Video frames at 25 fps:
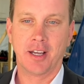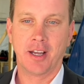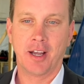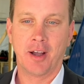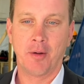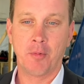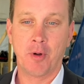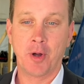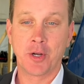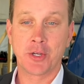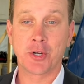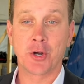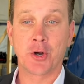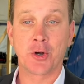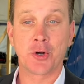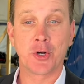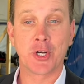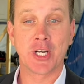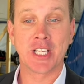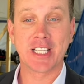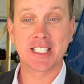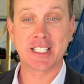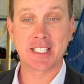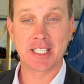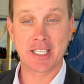how much
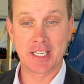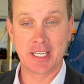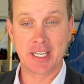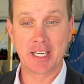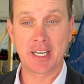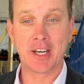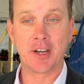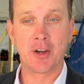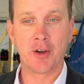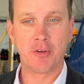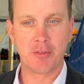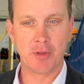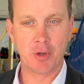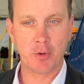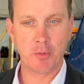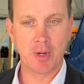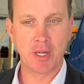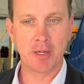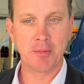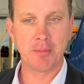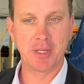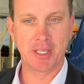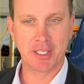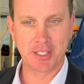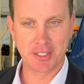harder it is to get an interview
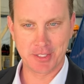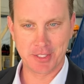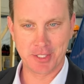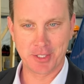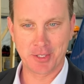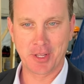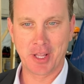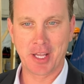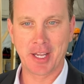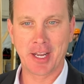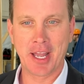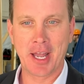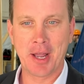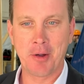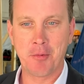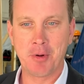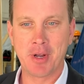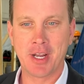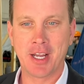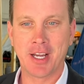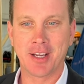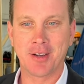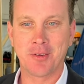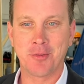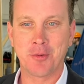in because they're like, hey,
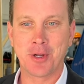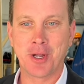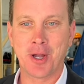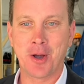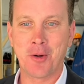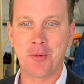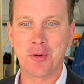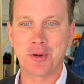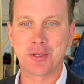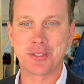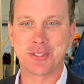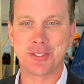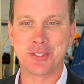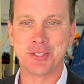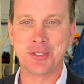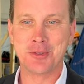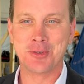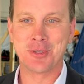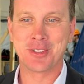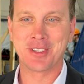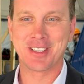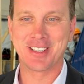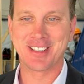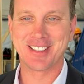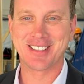we got we got work to
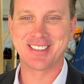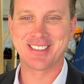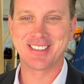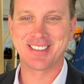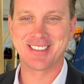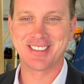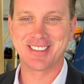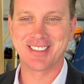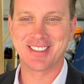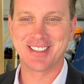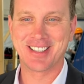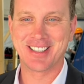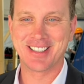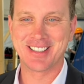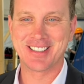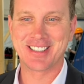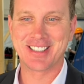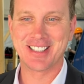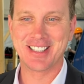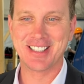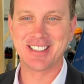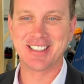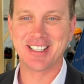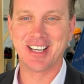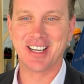do and things things
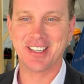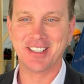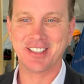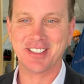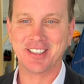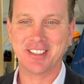to get done.